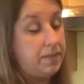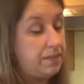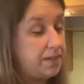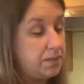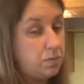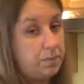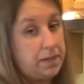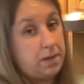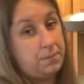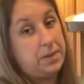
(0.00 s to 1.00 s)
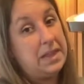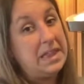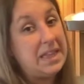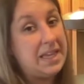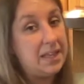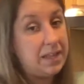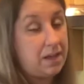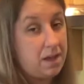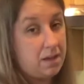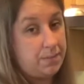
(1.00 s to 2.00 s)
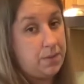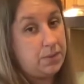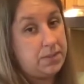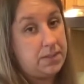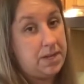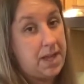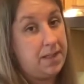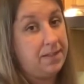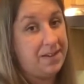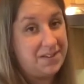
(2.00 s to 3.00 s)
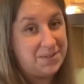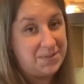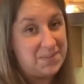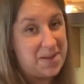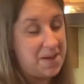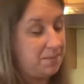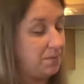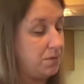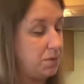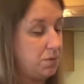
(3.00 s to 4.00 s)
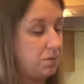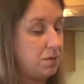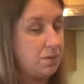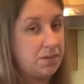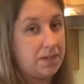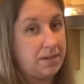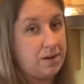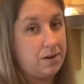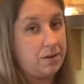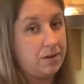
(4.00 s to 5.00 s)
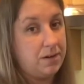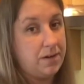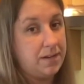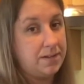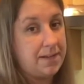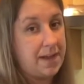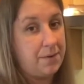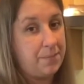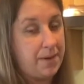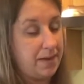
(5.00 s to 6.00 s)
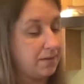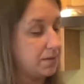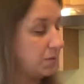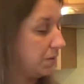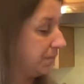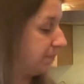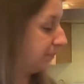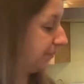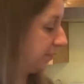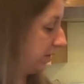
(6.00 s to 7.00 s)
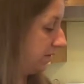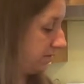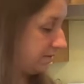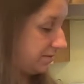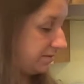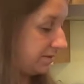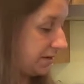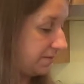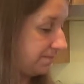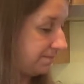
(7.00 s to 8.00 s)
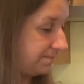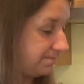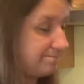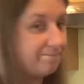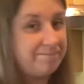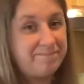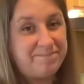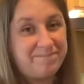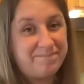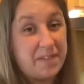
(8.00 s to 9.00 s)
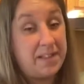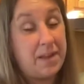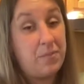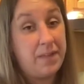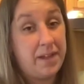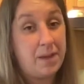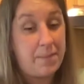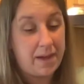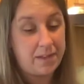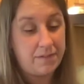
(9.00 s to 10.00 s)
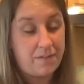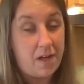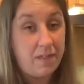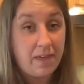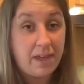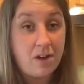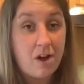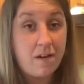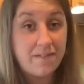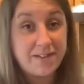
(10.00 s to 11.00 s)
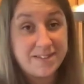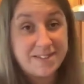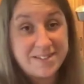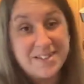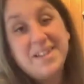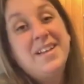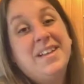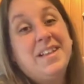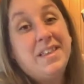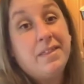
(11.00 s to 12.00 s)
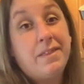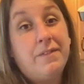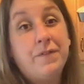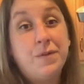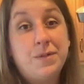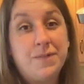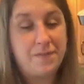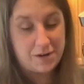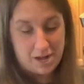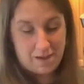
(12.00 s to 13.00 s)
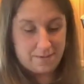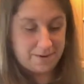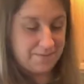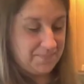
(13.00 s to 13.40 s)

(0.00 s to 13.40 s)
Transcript: this will be completely composted and the kids will be able to use it in our gardens out behind the school. So, and then when they come back in the fall, they can harvest the fruits of their labor.